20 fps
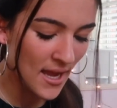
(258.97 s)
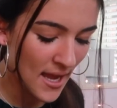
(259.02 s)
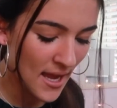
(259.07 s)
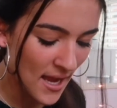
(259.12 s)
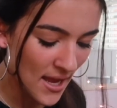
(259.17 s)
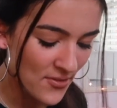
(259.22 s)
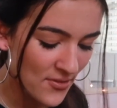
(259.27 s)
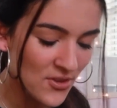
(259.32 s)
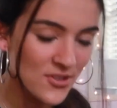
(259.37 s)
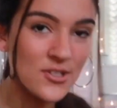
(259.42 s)

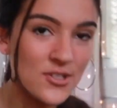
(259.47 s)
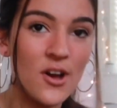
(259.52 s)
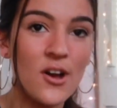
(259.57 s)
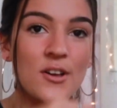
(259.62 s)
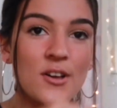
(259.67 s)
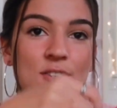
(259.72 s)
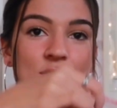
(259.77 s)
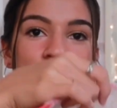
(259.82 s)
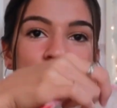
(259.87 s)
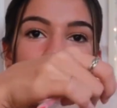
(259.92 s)
and there's
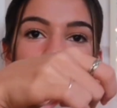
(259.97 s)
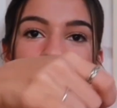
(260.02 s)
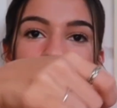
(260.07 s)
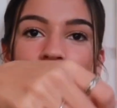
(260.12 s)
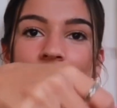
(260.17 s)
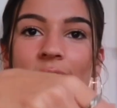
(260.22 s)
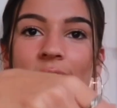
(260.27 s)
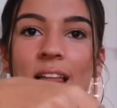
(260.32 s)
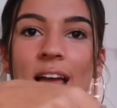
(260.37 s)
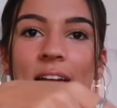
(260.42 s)
also
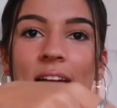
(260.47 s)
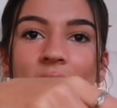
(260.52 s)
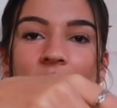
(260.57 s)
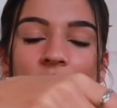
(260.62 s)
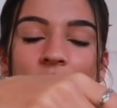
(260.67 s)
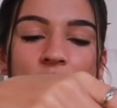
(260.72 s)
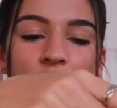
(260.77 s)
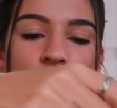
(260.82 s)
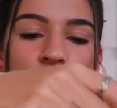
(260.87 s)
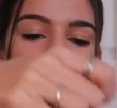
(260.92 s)
like
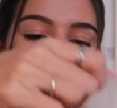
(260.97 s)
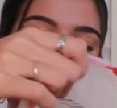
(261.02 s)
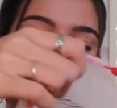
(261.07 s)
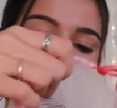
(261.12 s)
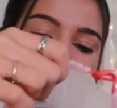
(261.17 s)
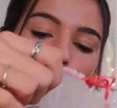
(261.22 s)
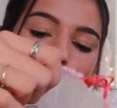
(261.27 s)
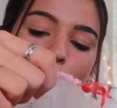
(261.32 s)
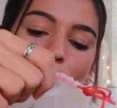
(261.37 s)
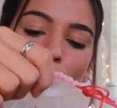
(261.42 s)
a
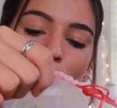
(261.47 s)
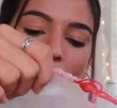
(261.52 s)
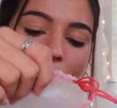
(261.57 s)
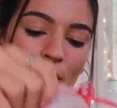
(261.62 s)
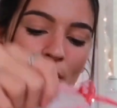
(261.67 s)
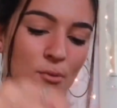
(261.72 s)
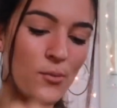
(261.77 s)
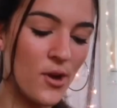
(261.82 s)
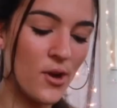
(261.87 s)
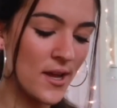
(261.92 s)
neutral
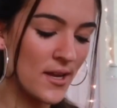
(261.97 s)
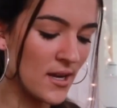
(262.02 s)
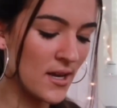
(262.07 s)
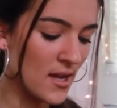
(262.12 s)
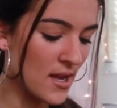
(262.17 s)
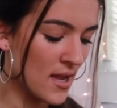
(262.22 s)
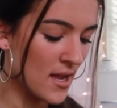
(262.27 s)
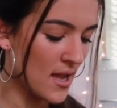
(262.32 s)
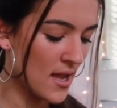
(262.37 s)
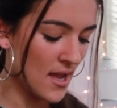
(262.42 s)
brown one.
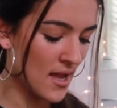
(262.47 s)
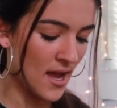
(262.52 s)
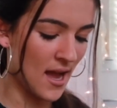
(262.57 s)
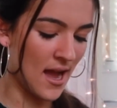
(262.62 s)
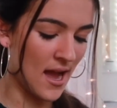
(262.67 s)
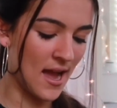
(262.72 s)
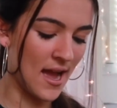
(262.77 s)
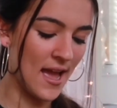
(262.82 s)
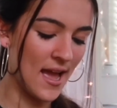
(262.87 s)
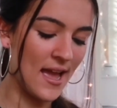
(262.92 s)

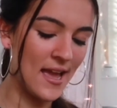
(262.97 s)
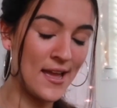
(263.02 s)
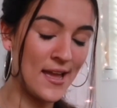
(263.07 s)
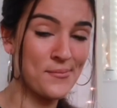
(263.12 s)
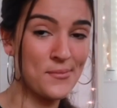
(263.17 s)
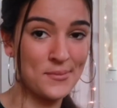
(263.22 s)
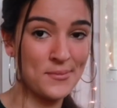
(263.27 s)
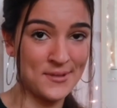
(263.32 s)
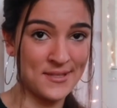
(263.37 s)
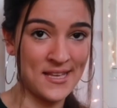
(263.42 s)
I
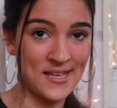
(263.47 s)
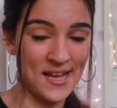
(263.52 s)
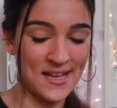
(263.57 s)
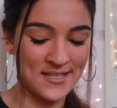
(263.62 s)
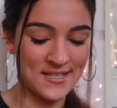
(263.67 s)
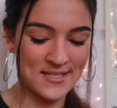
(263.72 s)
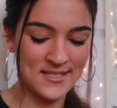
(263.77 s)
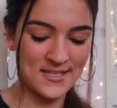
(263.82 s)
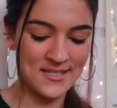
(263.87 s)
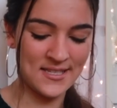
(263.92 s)
am
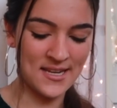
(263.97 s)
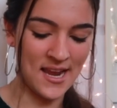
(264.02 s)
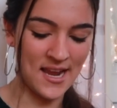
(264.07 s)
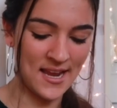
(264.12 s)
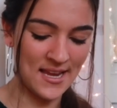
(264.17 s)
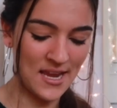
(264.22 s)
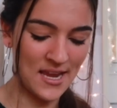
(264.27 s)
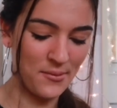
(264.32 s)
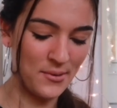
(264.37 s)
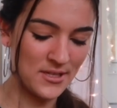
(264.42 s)
obsessed. I
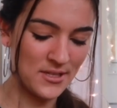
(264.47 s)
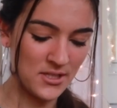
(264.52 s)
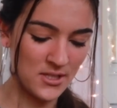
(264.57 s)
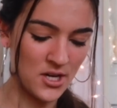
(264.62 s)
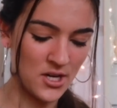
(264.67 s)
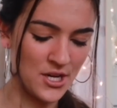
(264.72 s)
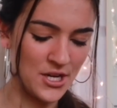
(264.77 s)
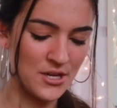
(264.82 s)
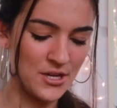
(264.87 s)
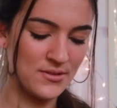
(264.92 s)
can't wait to
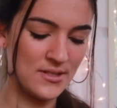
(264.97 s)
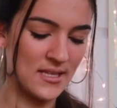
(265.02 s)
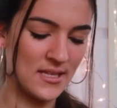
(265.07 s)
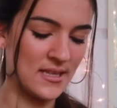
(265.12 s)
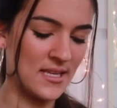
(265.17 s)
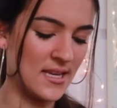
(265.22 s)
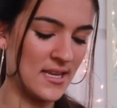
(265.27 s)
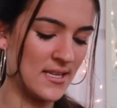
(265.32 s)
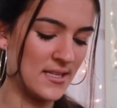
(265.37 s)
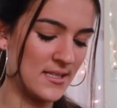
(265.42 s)
start using
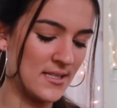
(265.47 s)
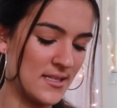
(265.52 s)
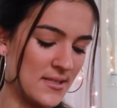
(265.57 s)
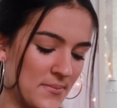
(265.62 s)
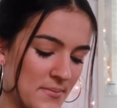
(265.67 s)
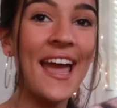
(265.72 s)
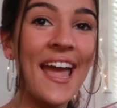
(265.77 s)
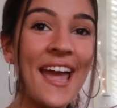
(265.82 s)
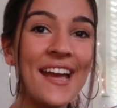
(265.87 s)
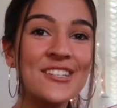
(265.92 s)
these.
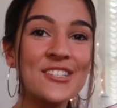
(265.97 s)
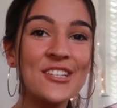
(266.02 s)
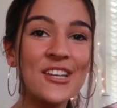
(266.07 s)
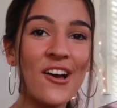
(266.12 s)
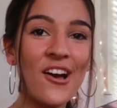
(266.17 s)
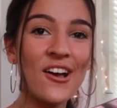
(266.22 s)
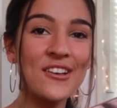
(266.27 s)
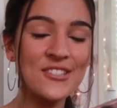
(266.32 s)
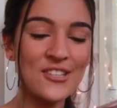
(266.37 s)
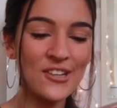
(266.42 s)
And she
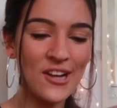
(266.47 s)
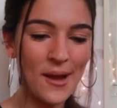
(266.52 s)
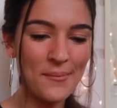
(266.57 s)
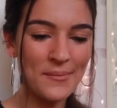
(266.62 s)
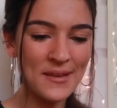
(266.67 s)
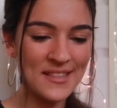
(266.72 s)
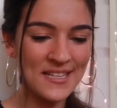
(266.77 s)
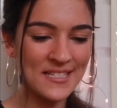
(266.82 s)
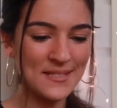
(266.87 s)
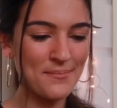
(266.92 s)
also got
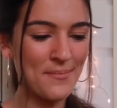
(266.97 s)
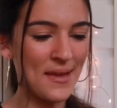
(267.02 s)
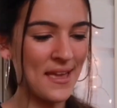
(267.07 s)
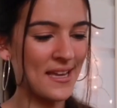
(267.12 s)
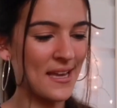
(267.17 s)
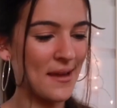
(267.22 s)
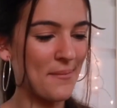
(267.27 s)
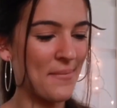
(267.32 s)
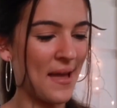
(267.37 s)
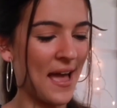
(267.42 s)
me this
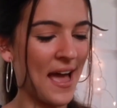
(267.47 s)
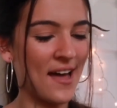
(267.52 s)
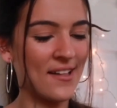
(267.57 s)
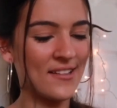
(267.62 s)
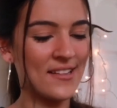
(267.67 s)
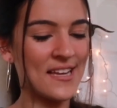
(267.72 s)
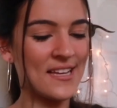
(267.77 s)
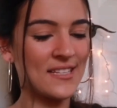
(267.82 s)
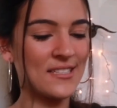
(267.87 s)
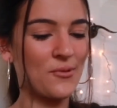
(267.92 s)
makeup
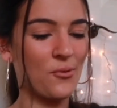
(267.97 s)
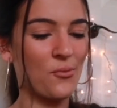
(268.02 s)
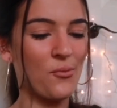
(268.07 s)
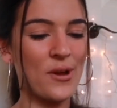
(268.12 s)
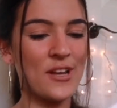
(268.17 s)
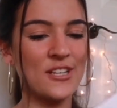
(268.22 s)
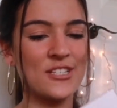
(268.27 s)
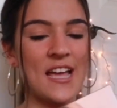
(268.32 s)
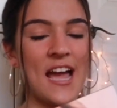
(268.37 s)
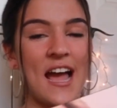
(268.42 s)
palette,
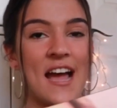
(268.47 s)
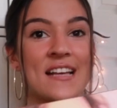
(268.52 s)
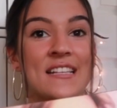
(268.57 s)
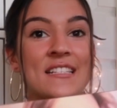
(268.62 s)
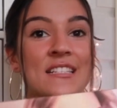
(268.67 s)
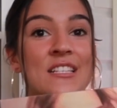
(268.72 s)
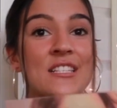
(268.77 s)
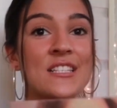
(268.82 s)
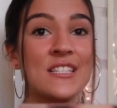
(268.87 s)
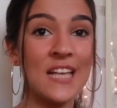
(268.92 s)
which
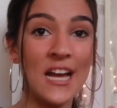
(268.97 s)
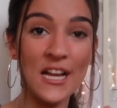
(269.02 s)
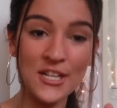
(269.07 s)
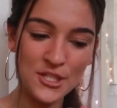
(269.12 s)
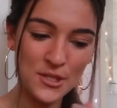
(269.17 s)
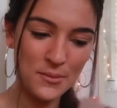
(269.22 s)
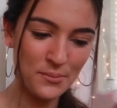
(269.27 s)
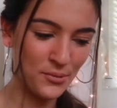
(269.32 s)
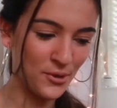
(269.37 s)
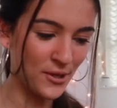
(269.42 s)
has
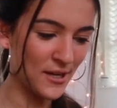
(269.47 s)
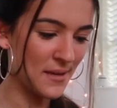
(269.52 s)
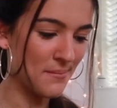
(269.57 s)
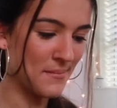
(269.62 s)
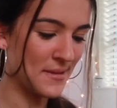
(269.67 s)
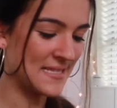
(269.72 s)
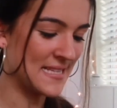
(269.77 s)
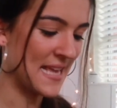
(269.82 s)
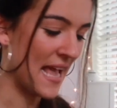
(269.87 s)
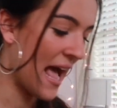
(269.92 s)
such pretty
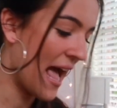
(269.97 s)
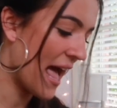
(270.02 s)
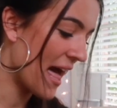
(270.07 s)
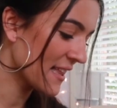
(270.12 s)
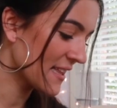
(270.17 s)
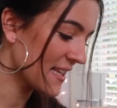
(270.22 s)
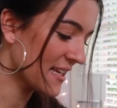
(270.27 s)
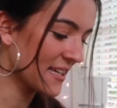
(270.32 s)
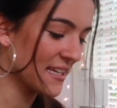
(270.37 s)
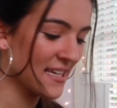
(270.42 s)

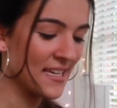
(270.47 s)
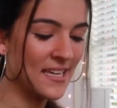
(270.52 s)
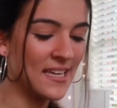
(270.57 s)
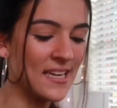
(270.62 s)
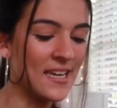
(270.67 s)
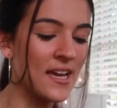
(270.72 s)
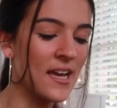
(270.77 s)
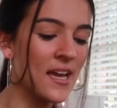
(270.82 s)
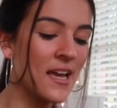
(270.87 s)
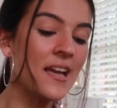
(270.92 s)

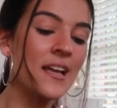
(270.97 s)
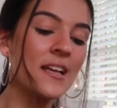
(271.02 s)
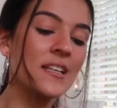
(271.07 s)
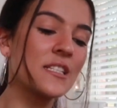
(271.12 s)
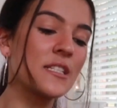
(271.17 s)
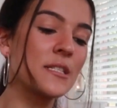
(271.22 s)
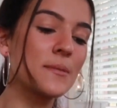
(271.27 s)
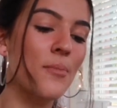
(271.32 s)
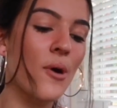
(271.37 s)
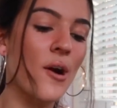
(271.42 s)
metallic-y,
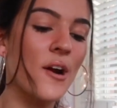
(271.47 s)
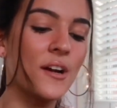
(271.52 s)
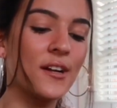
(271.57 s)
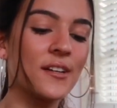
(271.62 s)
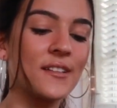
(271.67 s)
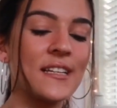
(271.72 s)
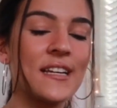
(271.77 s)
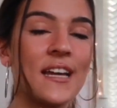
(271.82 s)
sparkly